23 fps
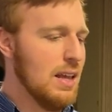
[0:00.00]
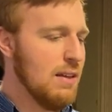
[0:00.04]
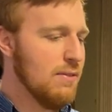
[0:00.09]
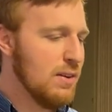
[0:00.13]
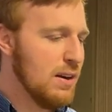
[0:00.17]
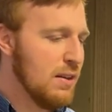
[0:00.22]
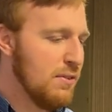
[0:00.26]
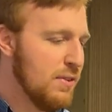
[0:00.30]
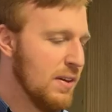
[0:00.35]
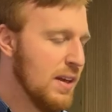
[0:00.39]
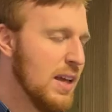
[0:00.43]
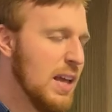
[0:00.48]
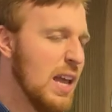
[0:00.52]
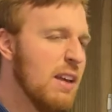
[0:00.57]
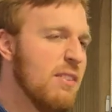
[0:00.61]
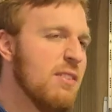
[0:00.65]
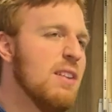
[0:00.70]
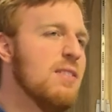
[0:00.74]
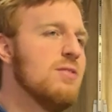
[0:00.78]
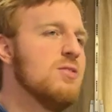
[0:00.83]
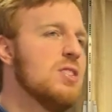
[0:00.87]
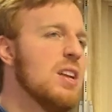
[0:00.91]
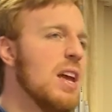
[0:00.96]
Even if
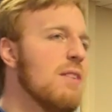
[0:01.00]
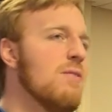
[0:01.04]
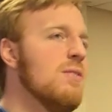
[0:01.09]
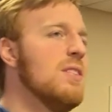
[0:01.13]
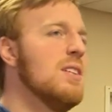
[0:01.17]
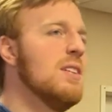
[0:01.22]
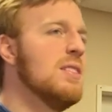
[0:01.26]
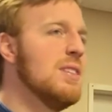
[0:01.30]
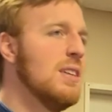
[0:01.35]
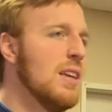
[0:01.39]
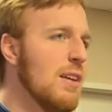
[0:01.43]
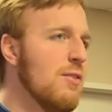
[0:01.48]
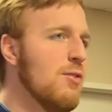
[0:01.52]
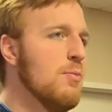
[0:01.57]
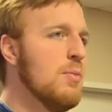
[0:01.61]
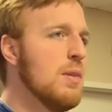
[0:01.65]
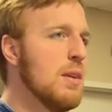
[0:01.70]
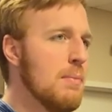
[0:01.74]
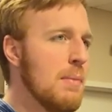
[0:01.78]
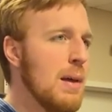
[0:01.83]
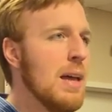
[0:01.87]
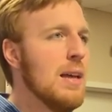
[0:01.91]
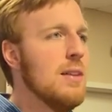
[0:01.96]
David doesn't give him
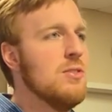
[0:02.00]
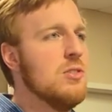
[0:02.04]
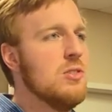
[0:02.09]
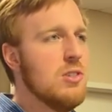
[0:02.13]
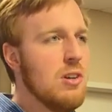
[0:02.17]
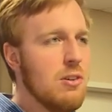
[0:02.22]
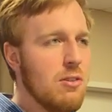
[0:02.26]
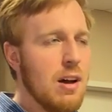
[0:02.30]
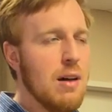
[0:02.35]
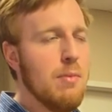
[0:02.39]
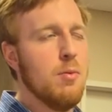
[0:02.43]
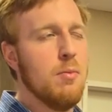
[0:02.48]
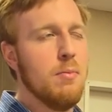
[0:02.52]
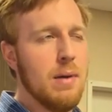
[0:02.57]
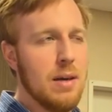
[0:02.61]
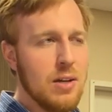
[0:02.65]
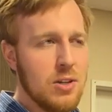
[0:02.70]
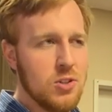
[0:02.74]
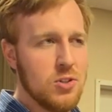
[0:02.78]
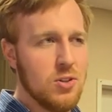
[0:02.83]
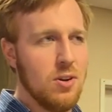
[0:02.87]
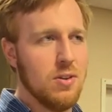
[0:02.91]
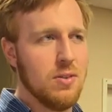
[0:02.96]
commands, Joab will
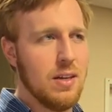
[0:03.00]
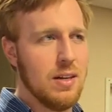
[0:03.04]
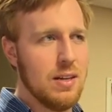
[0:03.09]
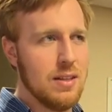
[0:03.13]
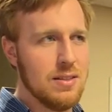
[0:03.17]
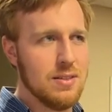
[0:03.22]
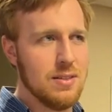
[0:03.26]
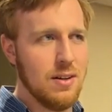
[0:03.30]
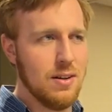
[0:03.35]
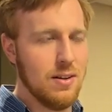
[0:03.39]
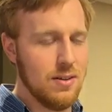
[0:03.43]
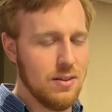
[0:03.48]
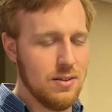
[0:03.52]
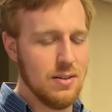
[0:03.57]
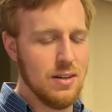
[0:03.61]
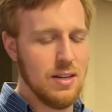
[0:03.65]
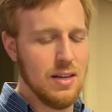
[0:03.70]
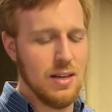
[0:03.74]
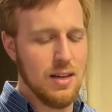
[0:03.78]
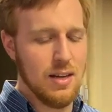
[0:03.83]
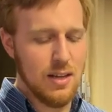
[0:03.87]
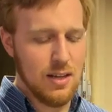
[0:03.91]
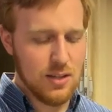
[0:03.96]
make sure that it's
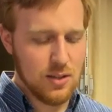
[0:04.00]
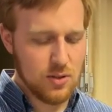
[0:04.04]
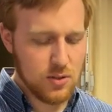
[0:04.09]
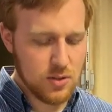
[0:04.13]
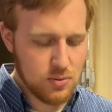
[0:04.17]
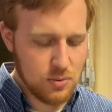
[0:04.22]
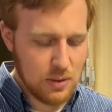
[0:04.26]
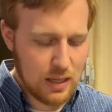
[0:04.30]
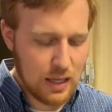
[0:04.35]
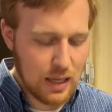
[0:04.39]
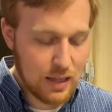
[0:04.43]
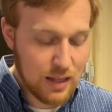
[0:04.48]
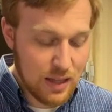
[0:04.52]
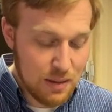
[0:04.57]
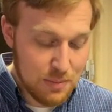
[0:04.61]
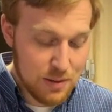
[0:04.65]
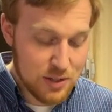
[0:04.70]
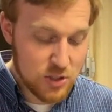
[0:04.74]
all squeaky clean.